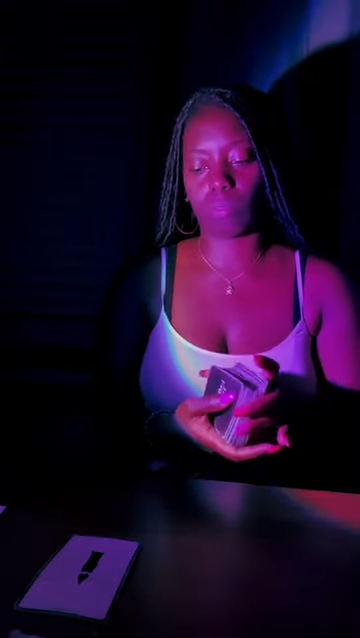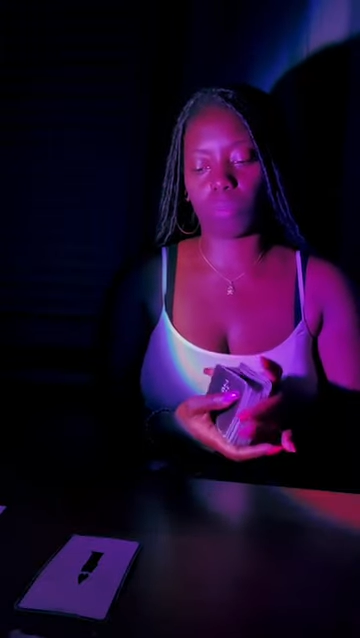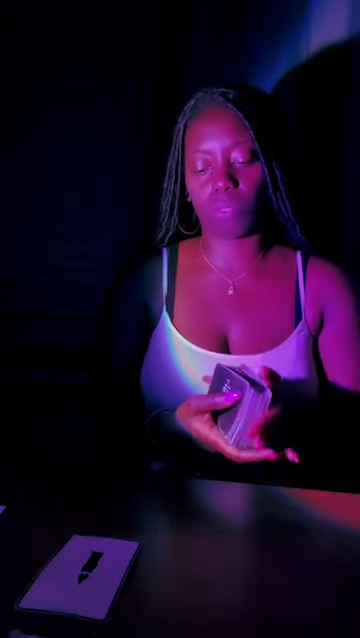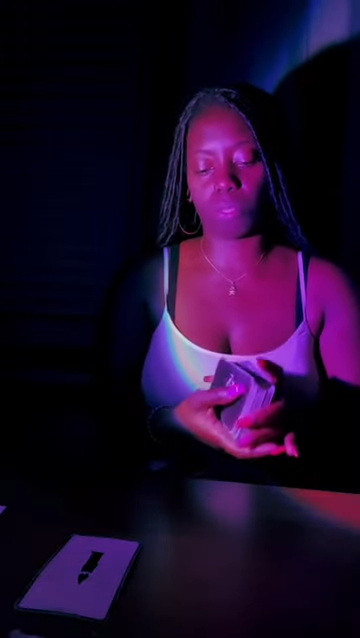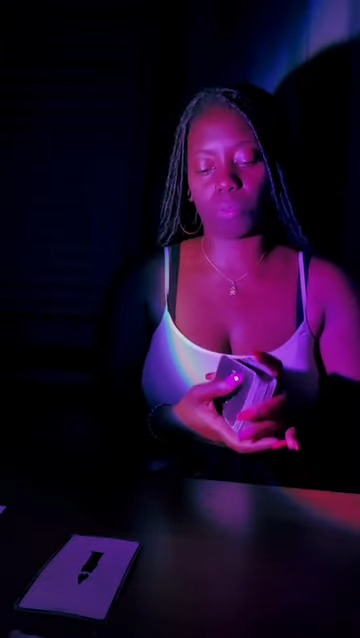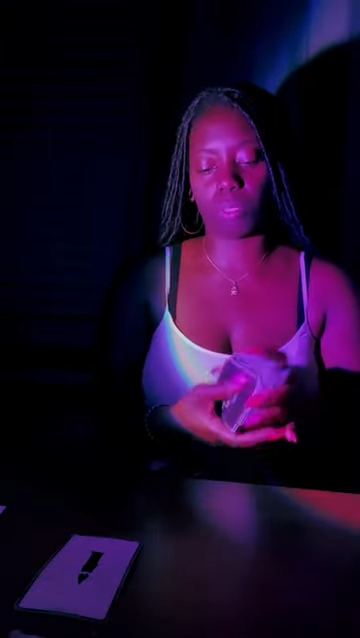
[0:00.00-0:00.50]

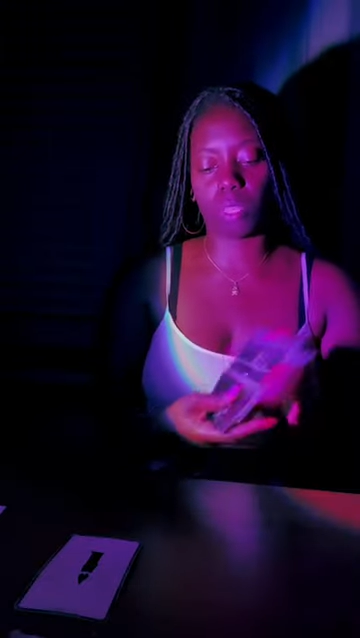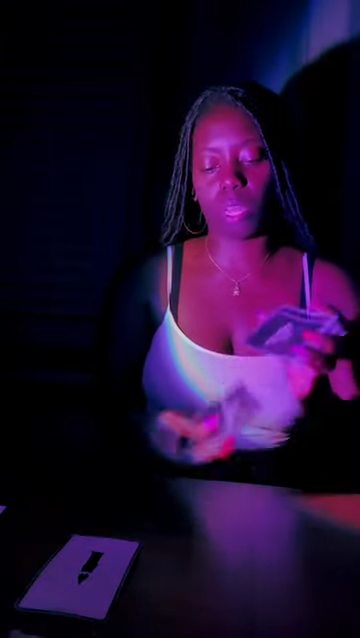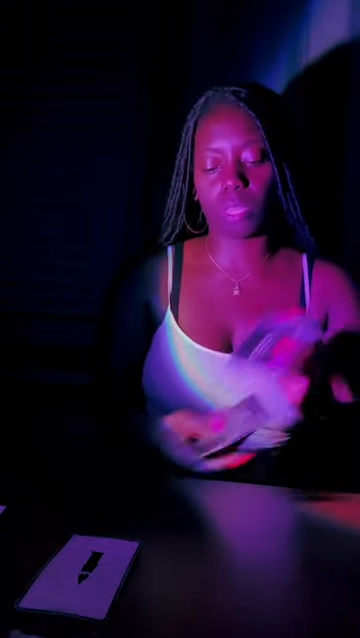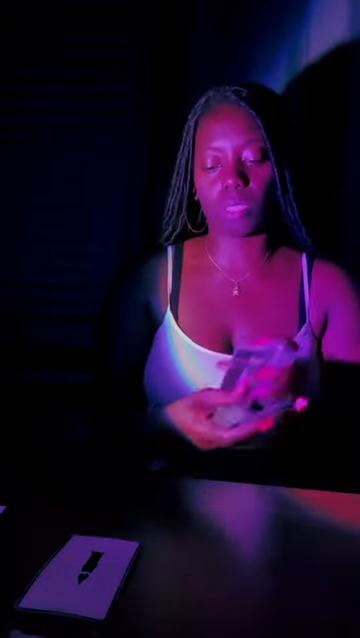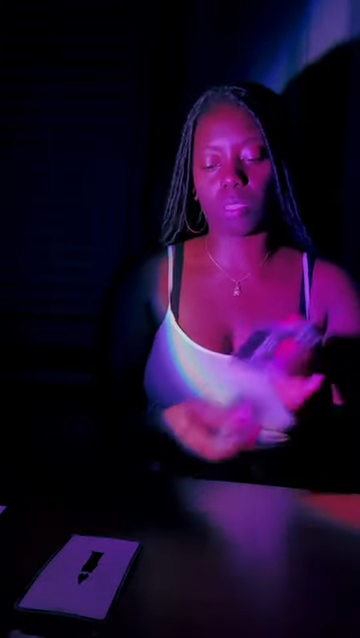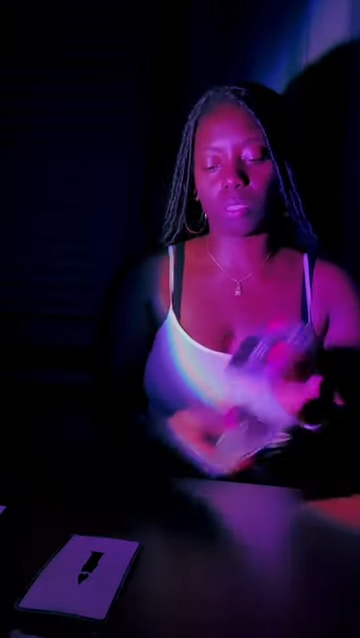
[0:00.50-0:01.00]

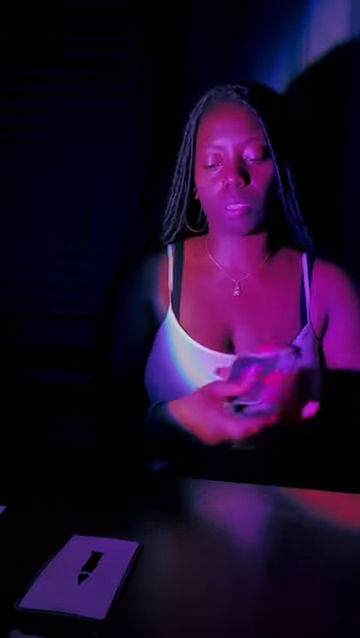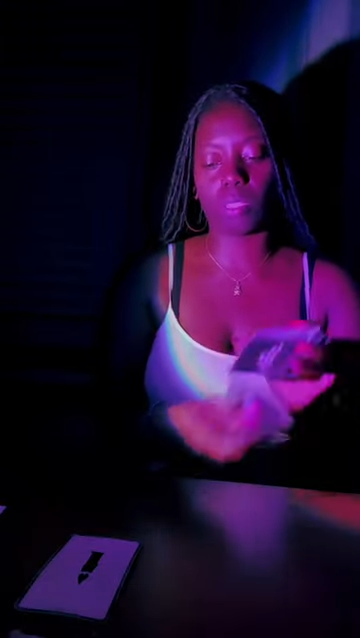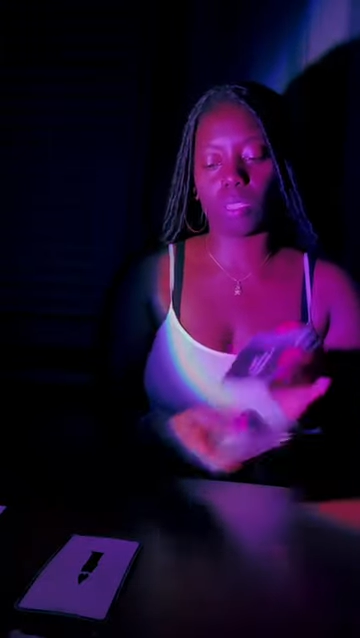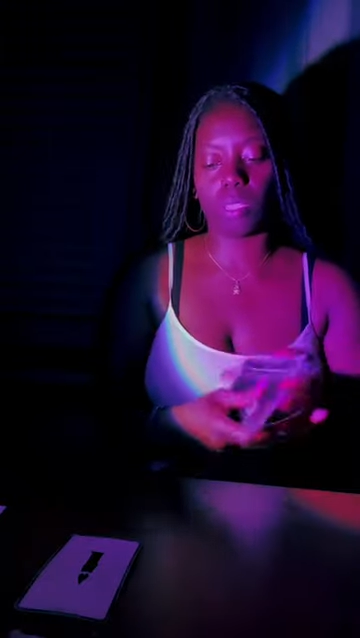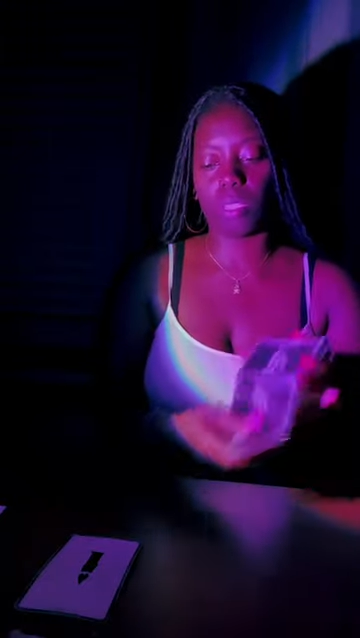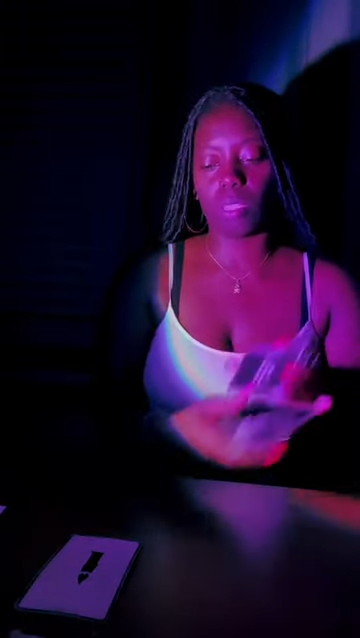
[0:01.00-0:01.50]
visualizing
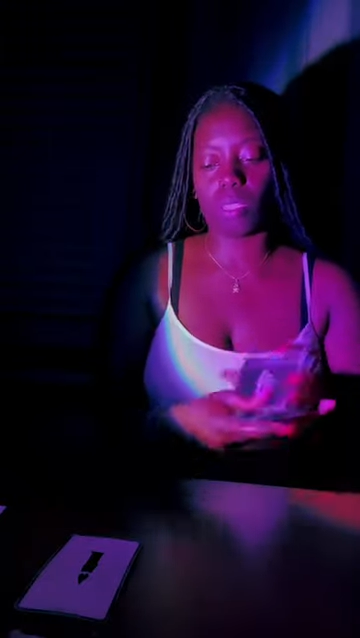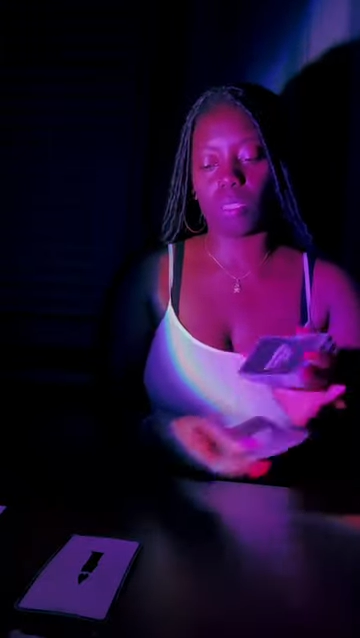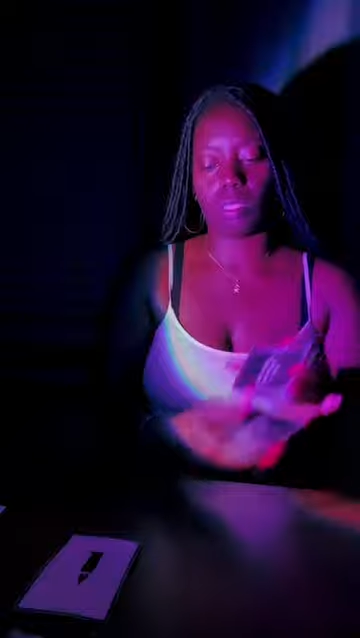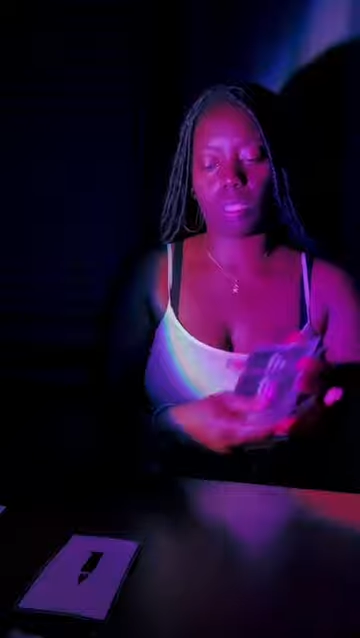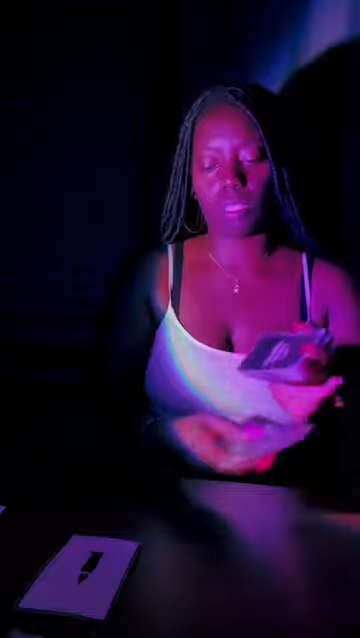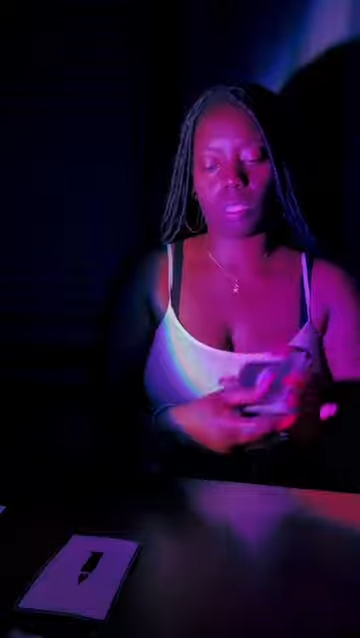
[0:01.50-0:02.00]

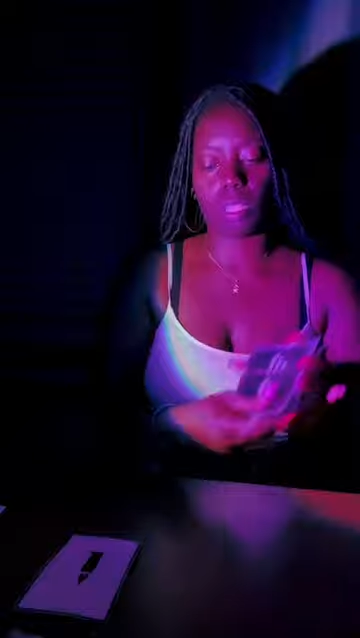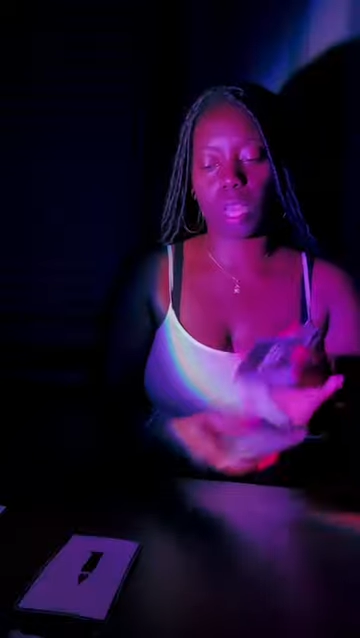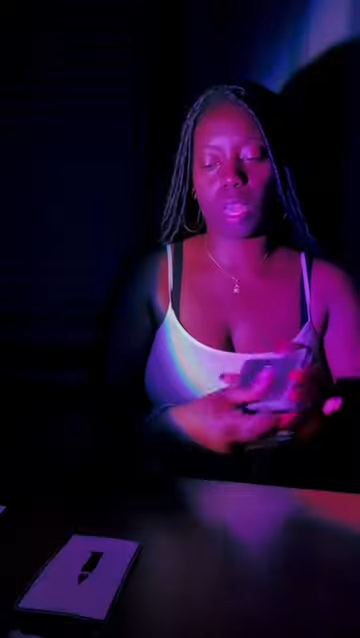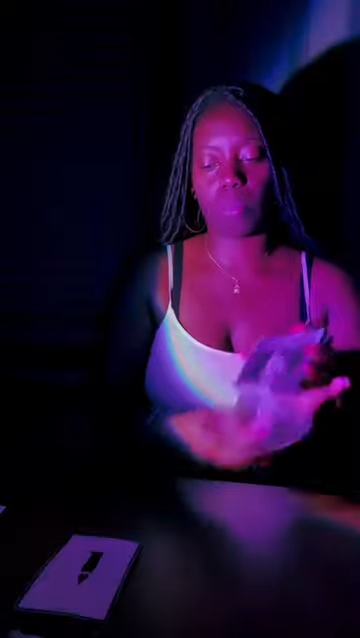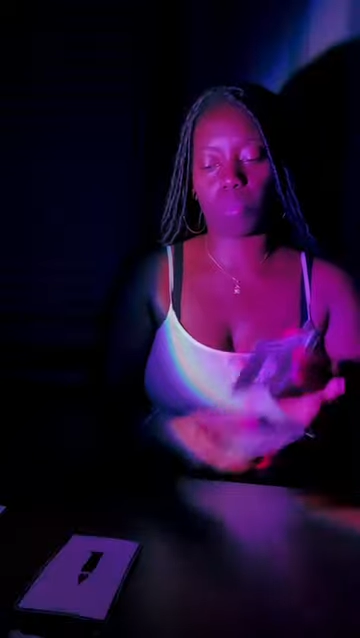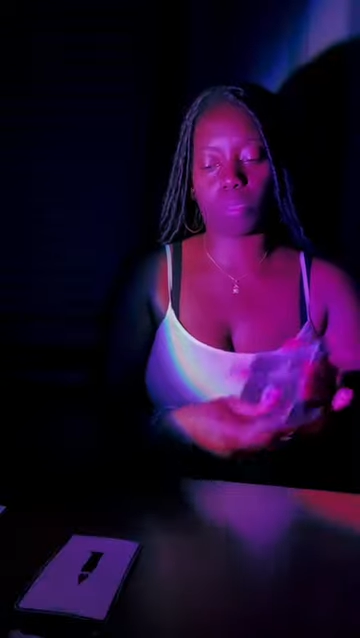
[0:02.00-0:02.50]
things to
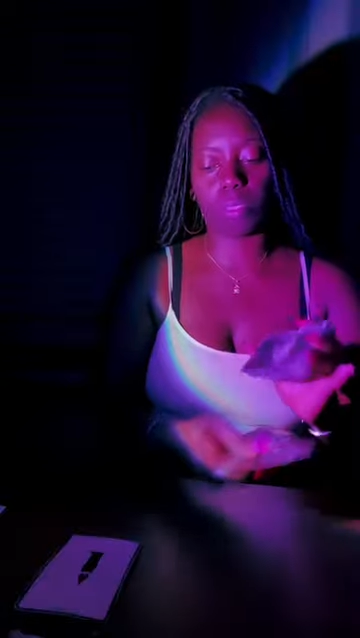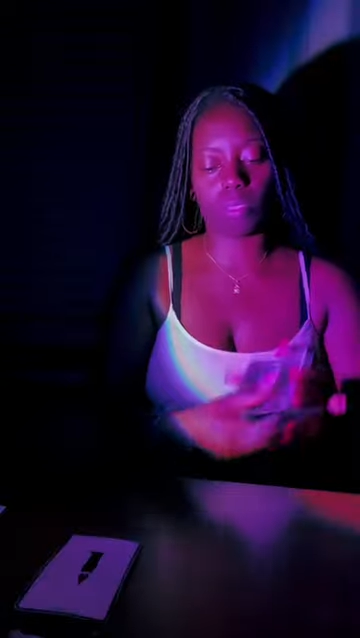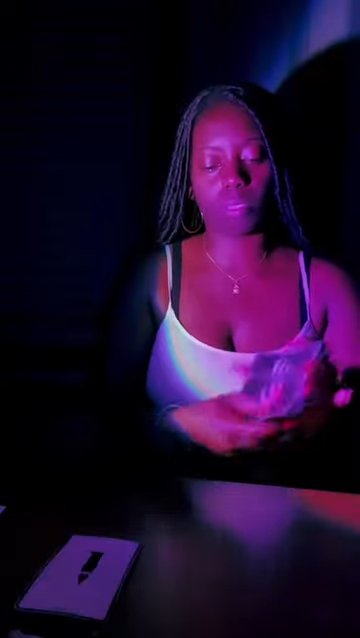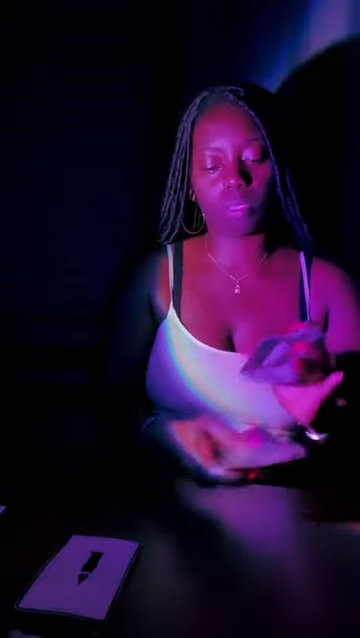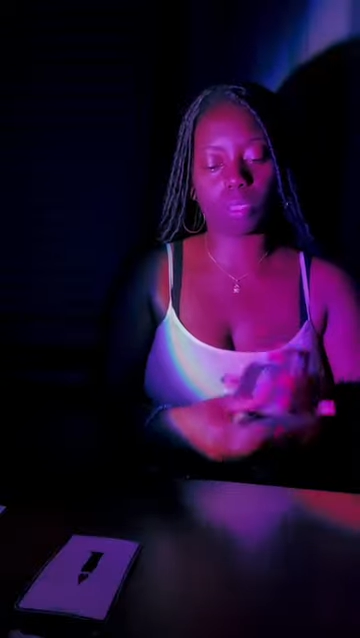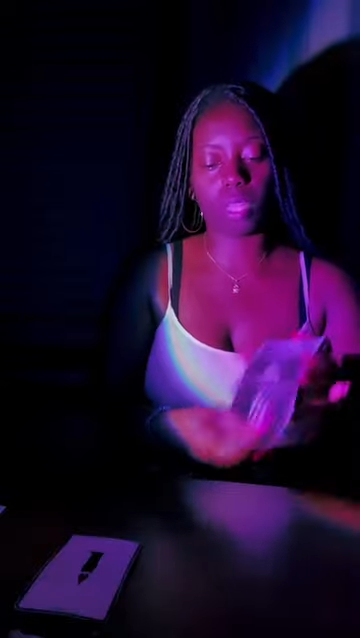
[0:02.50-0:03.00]
happen
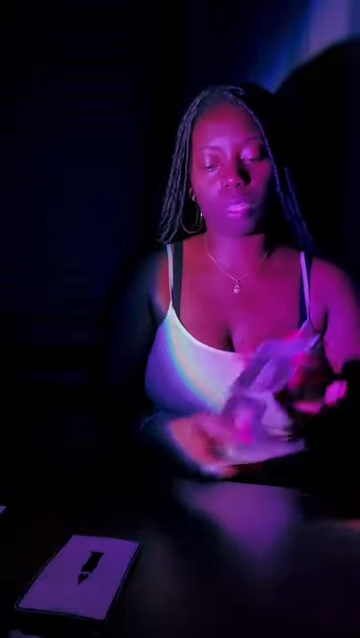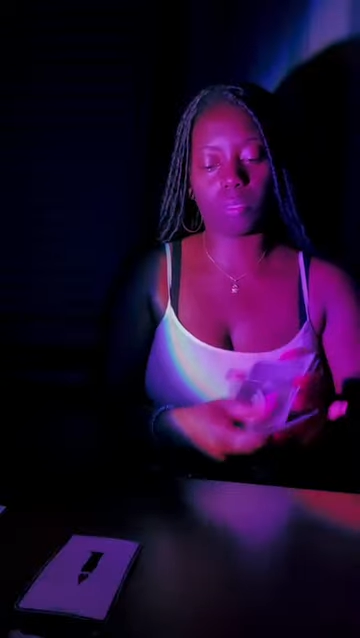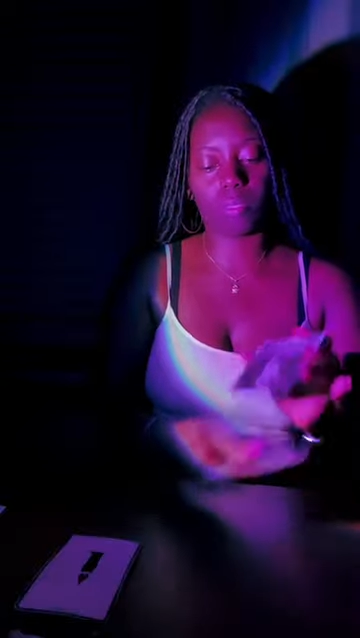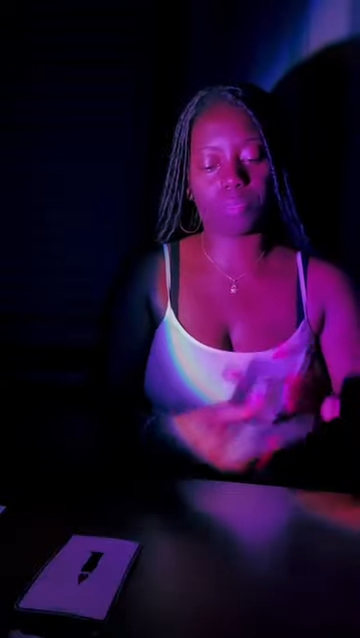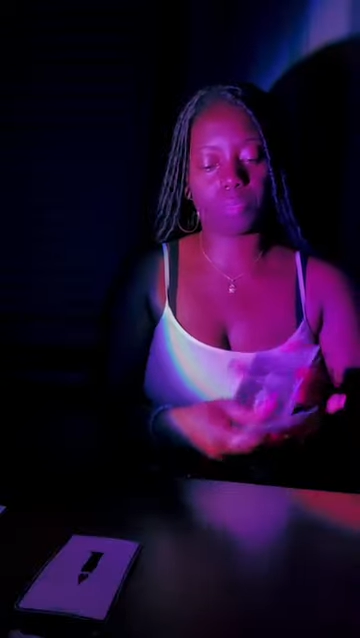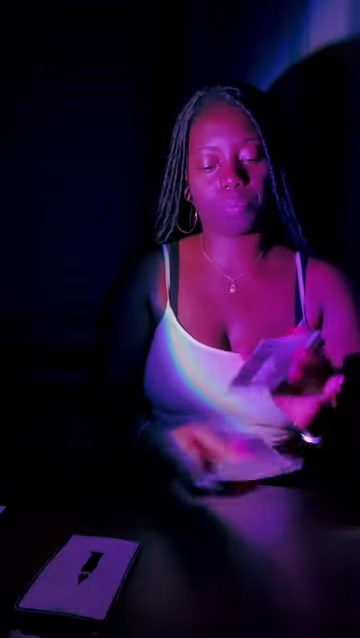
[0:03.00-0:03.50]
in your
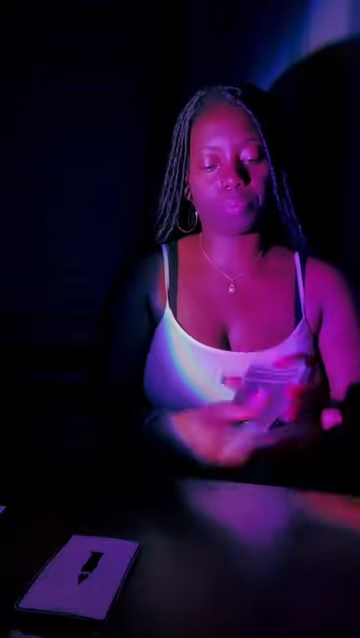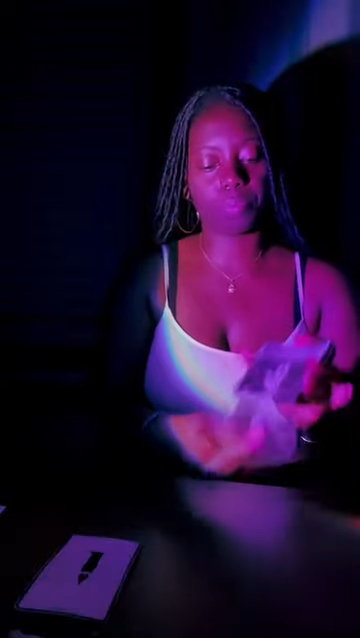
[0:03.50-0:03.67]
life.